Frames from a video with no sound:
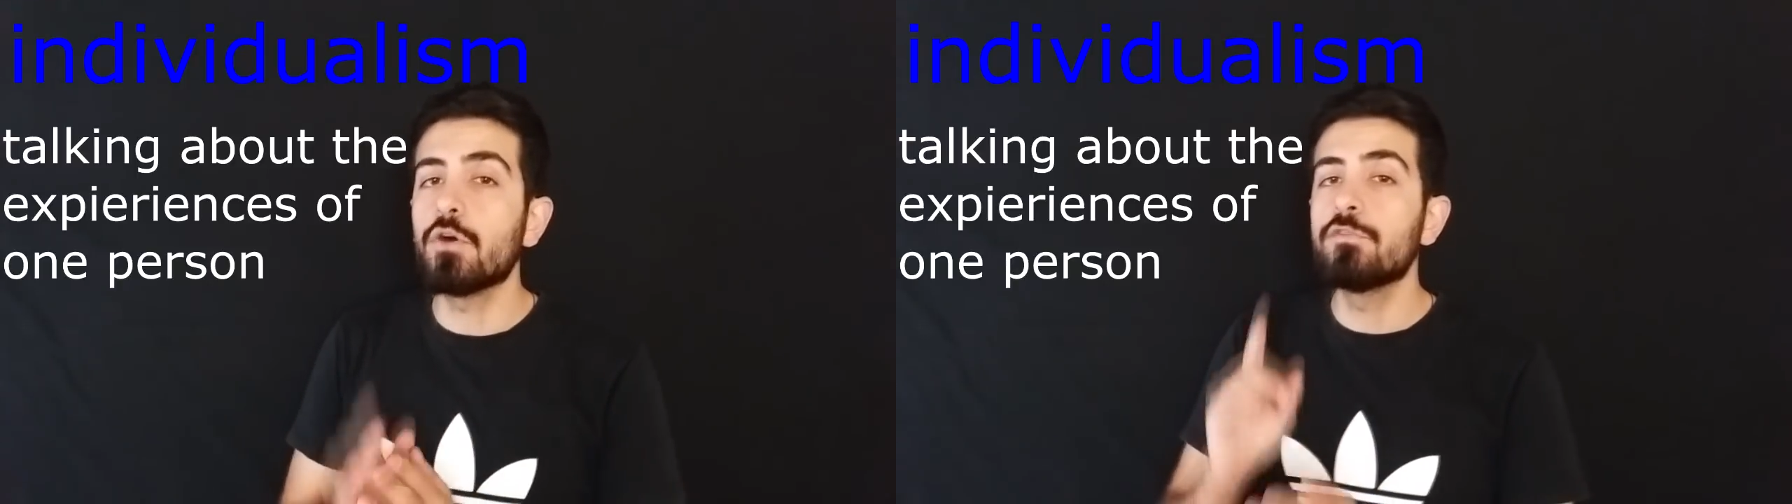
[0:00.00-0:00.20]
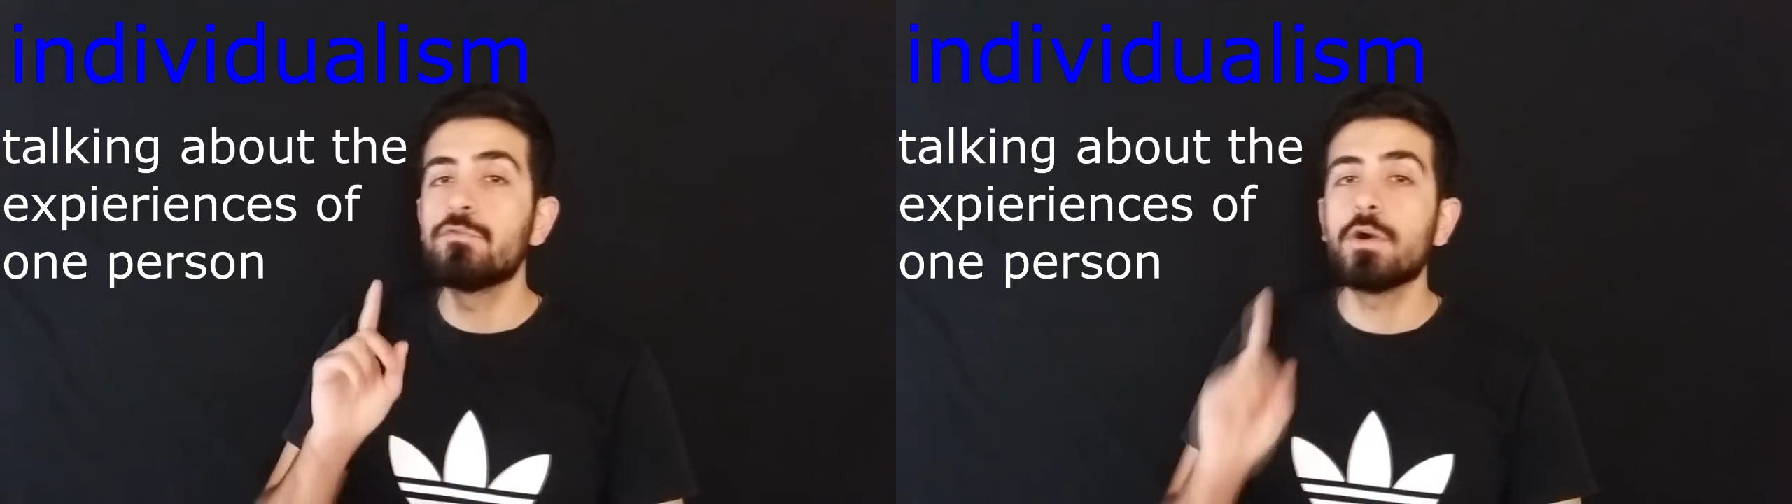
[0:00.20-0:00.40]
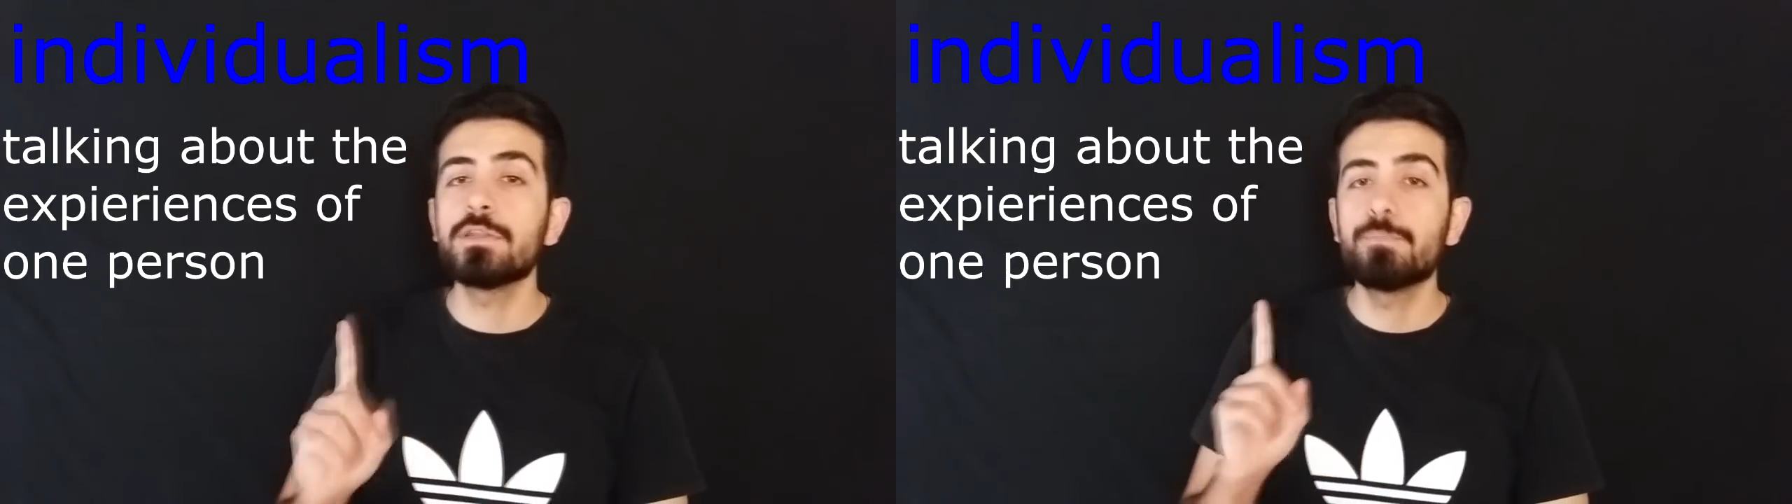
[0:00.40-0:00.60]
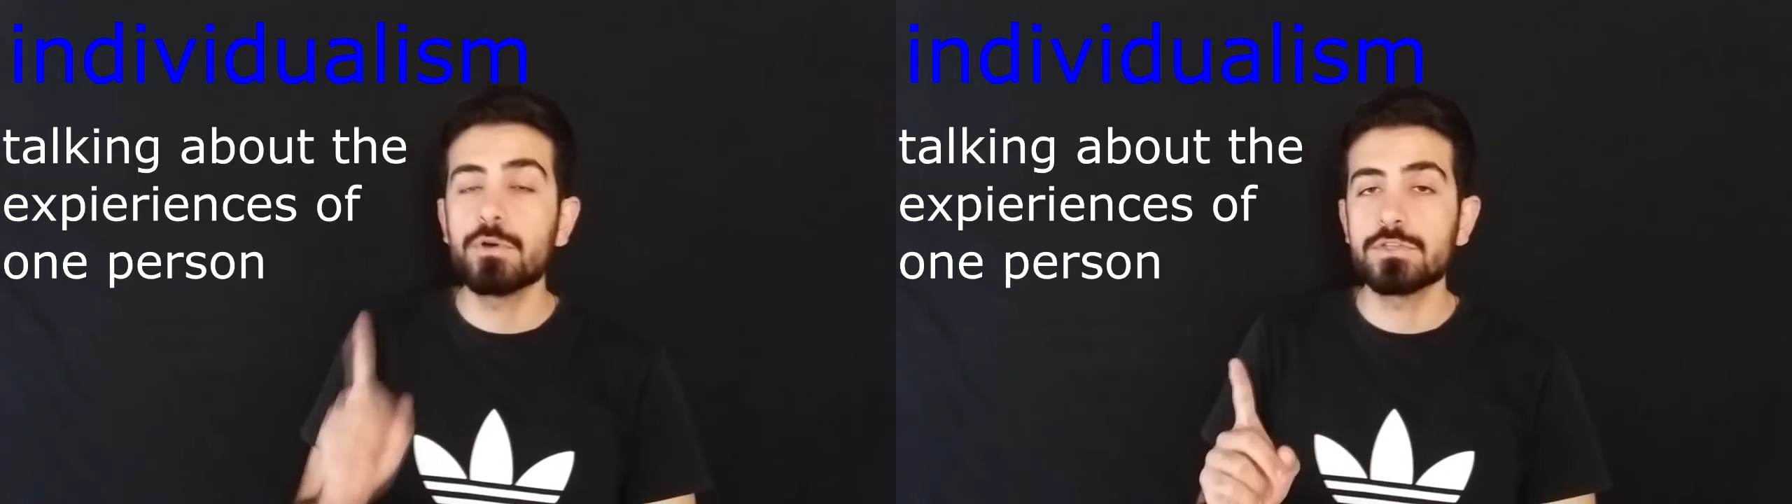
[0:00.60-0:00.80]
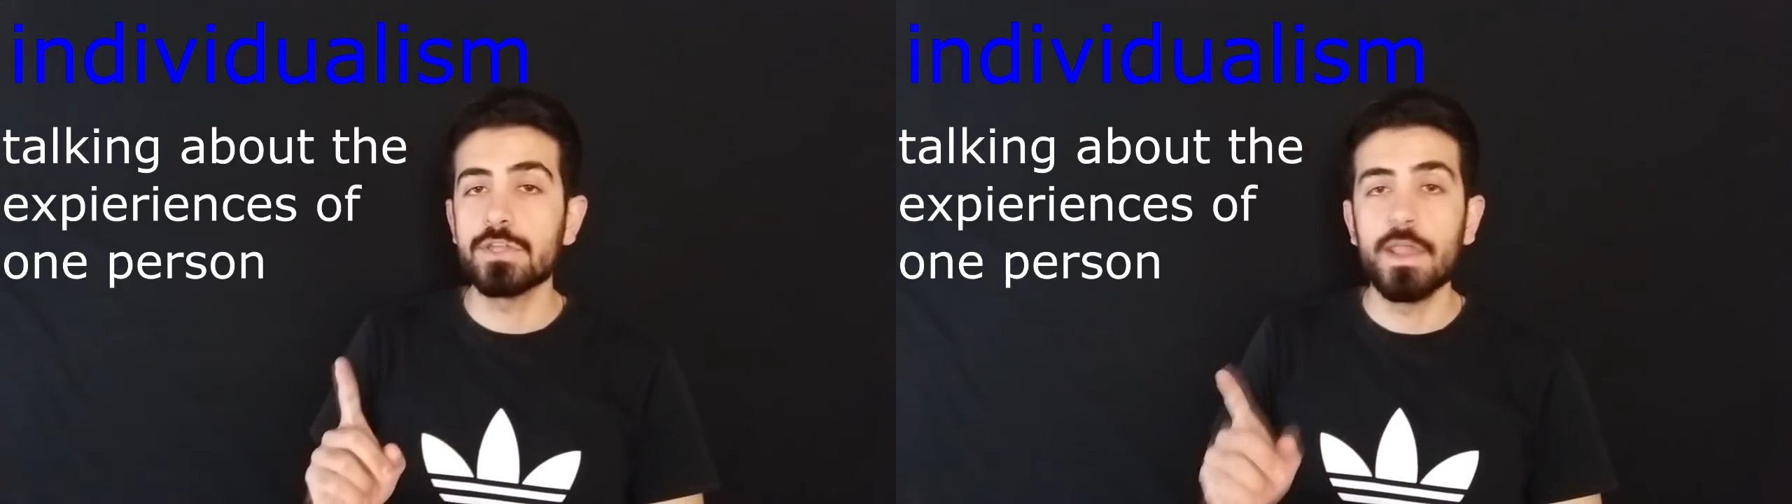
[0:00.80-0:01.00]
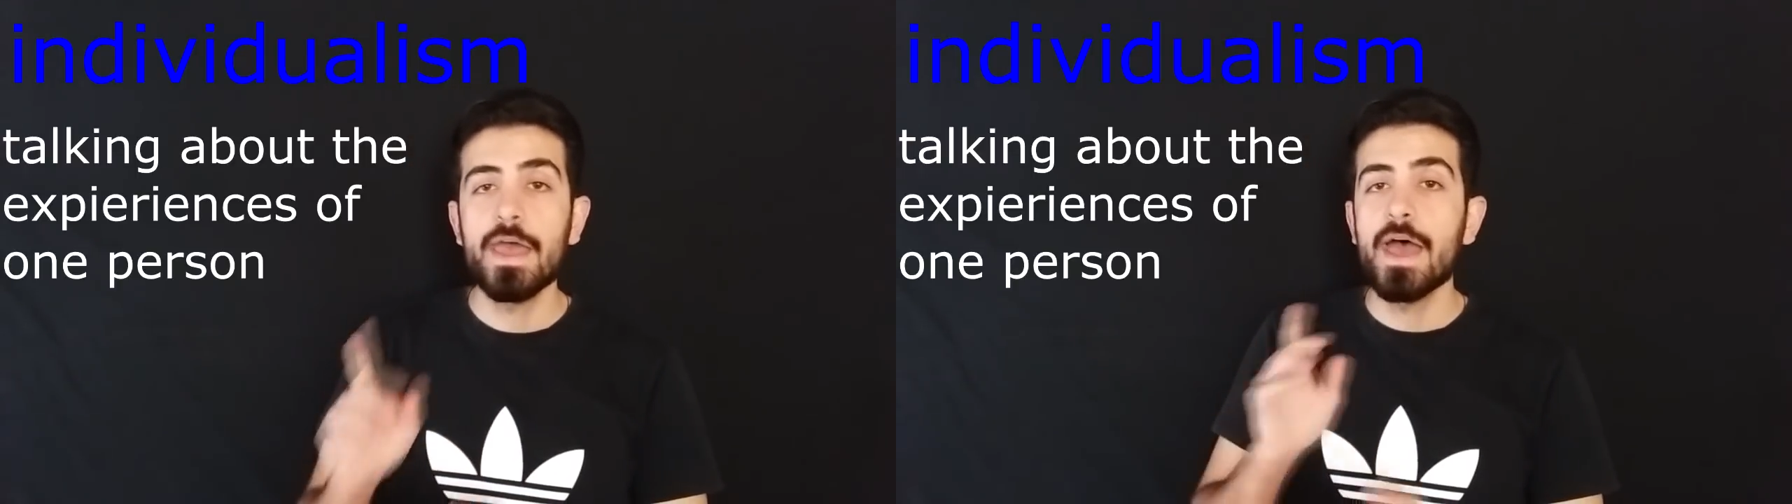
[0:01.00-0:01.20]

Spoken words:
of one person,